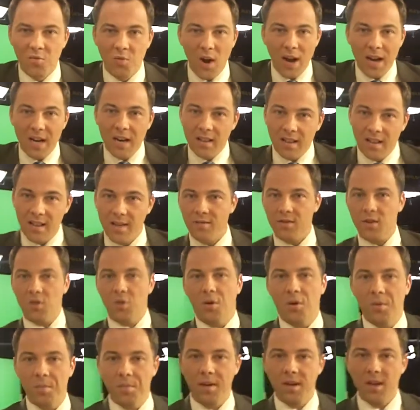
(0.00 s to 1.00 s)
right into the living
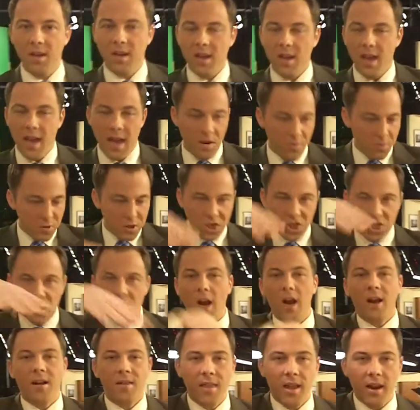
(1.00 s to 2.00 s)
room. And it was
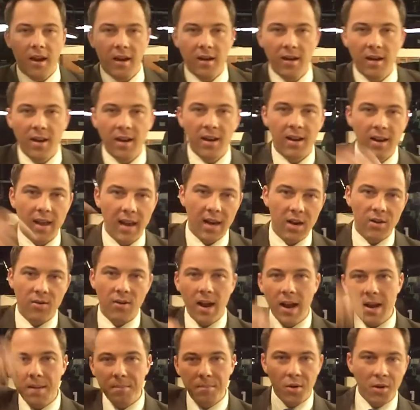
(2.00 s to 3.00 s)
stuck there. Got a
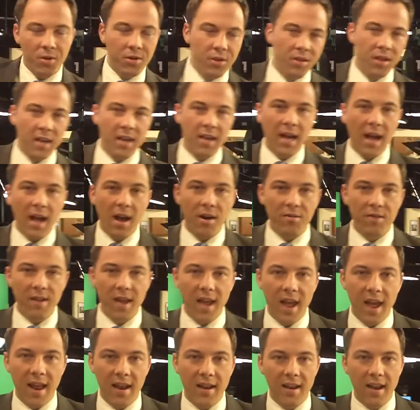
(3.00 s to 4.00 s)
crane, pulled the thing
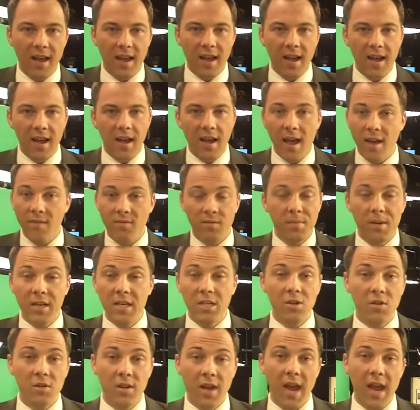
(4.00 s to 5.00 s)
out, and
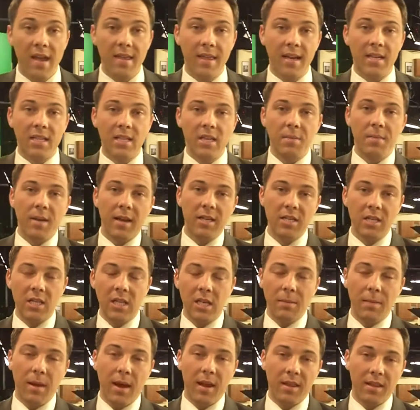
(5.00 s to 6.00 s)
everybody's okay. That's the
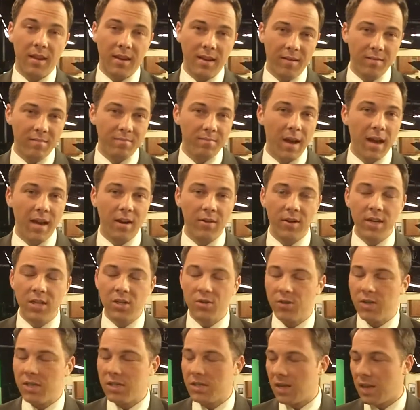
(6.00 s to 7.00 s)
amazing thing about it. They got minor
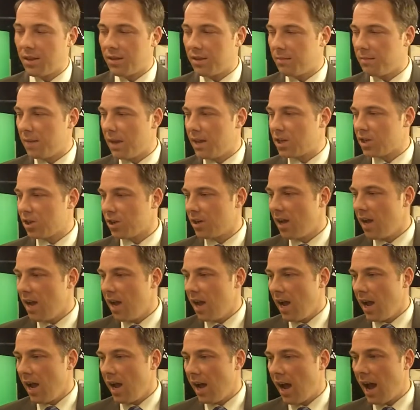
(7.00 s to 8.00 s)
injuries, nothing major.
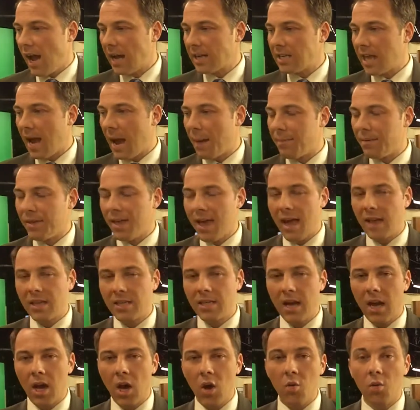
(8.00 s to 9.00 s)
On top of
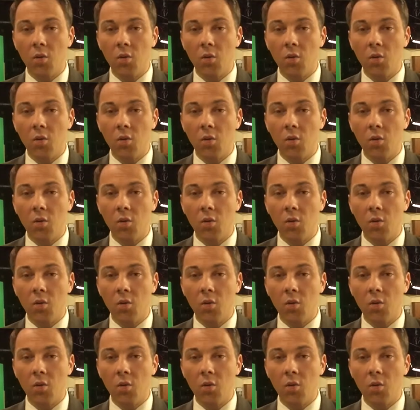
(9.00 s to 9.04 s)
that,